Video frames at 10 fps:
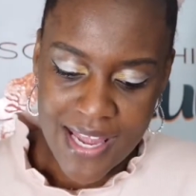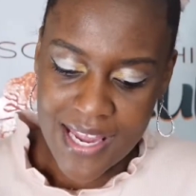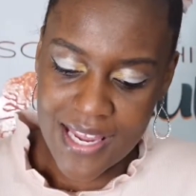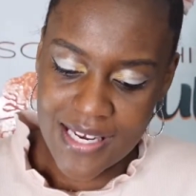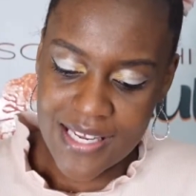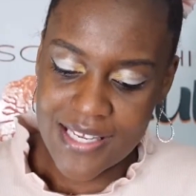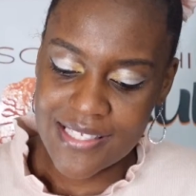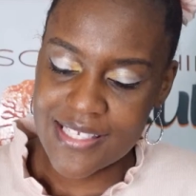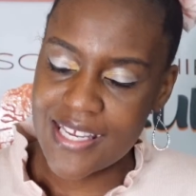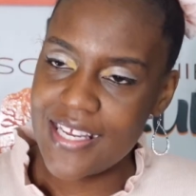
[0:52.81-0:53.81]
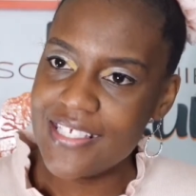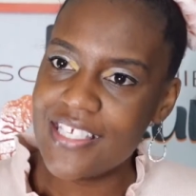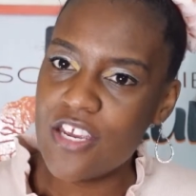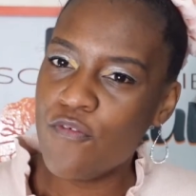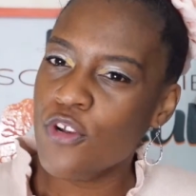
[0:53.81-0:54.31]
It is
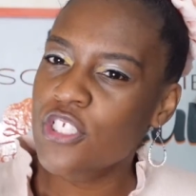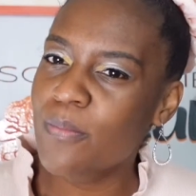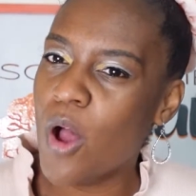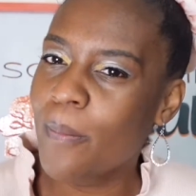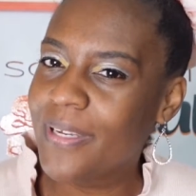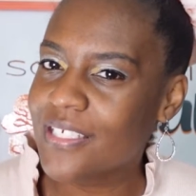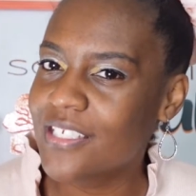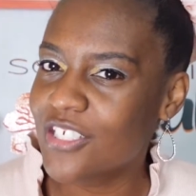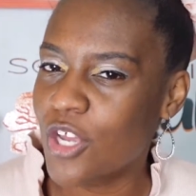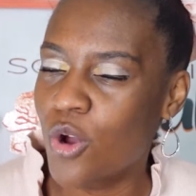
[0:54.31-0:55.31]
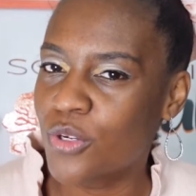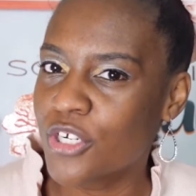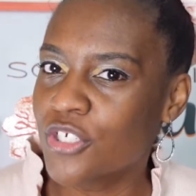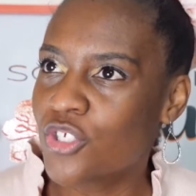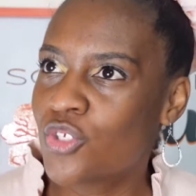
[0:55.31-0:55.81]
easy for small business
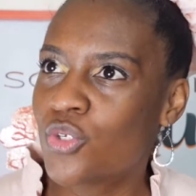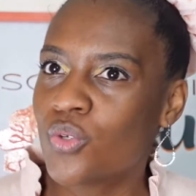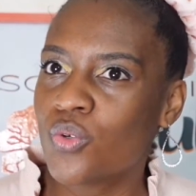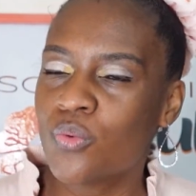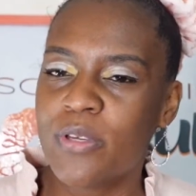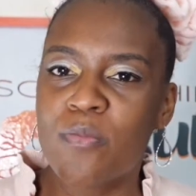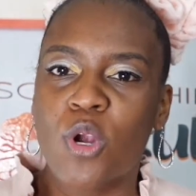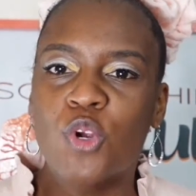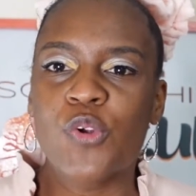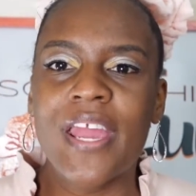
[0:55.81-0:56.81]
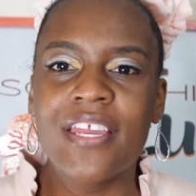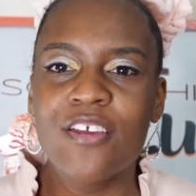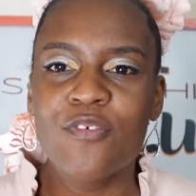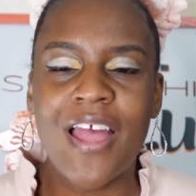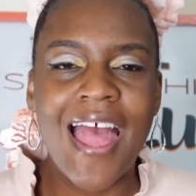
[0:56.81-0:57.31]
owners to be more
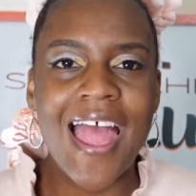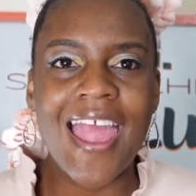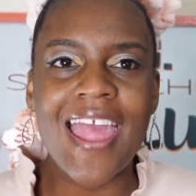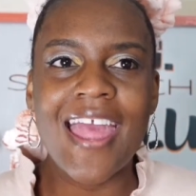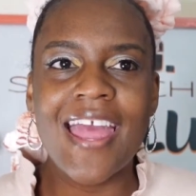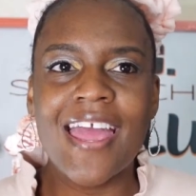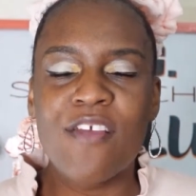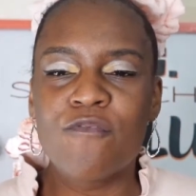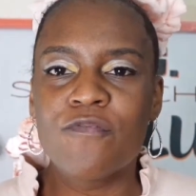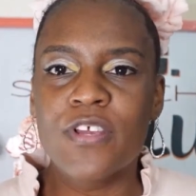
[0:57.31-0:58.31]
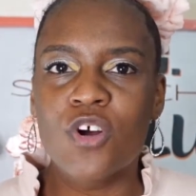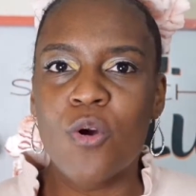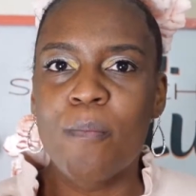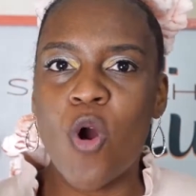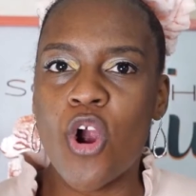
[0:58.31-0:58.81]
creative and feel
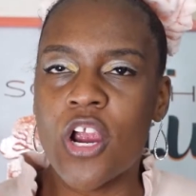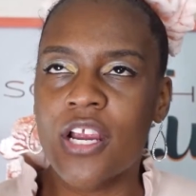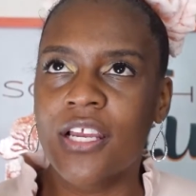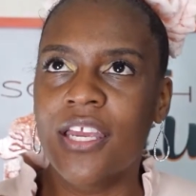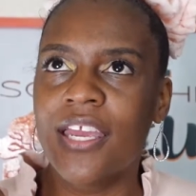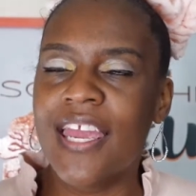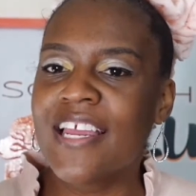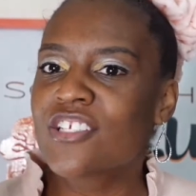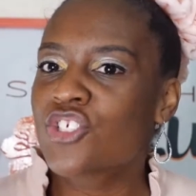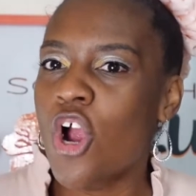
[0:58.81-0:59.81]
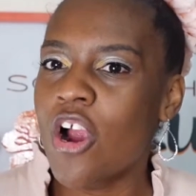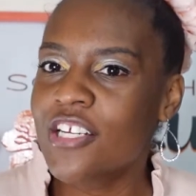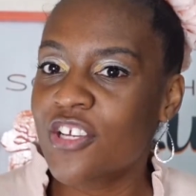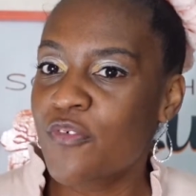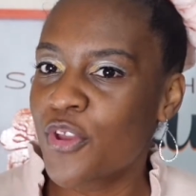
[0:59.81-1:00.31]
more in
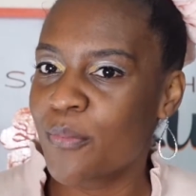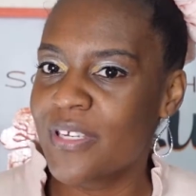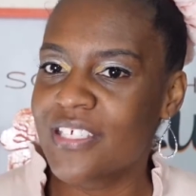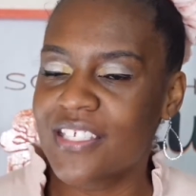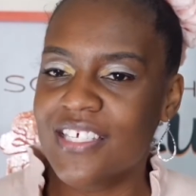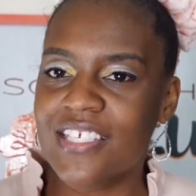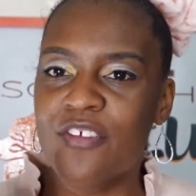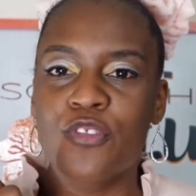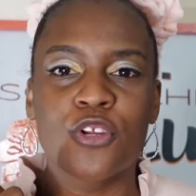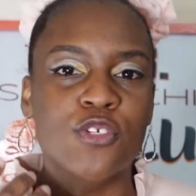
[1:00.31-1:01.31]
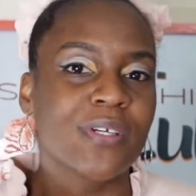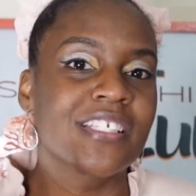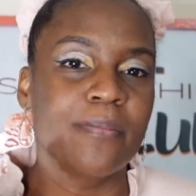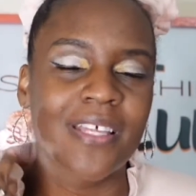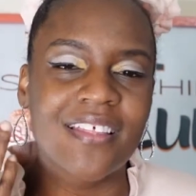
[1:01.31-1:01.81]
charge of their business if they're doing
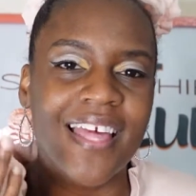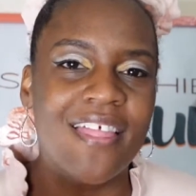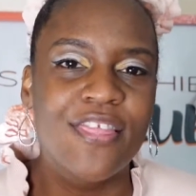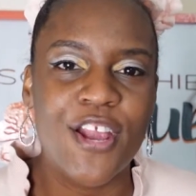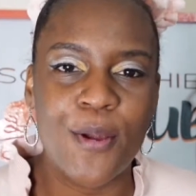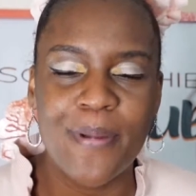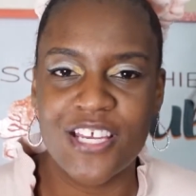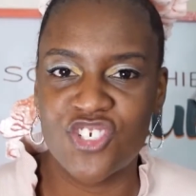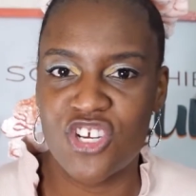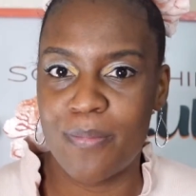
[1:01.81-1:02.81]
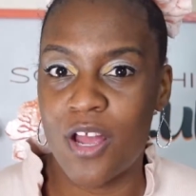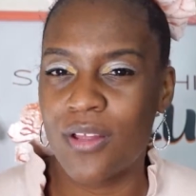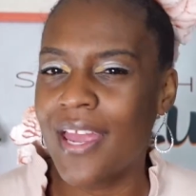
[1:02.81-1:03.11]
something that they're passionate about.